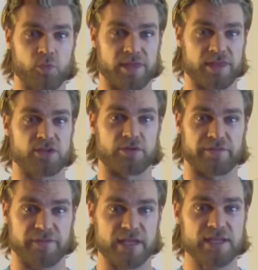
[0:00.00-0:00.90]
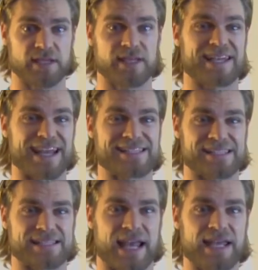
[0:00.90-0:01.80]
within your feet, nice
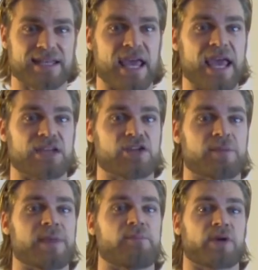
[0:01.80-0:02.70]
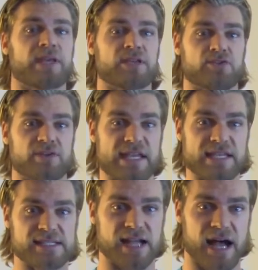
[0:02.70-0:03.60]
and tight, and you can be bringing your
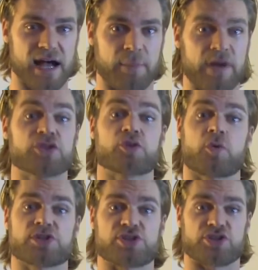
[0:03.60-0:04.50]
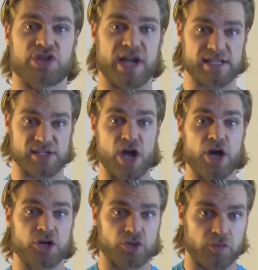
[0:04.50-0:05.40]
knees up towards your chest,
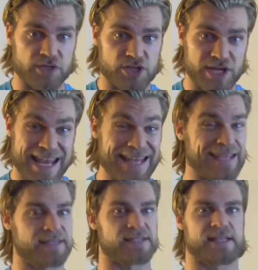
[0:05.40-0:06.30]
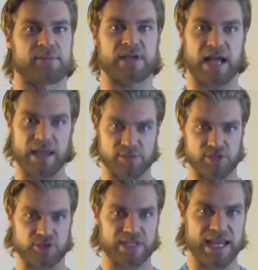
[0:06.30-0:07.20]
crunching in at the same time.
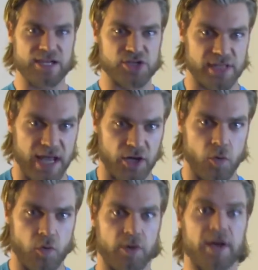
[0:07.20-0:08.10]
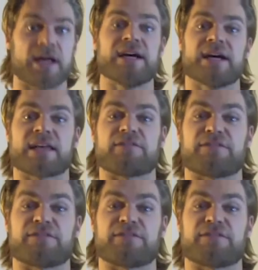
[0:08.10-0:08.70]
So you're engaging that core, again,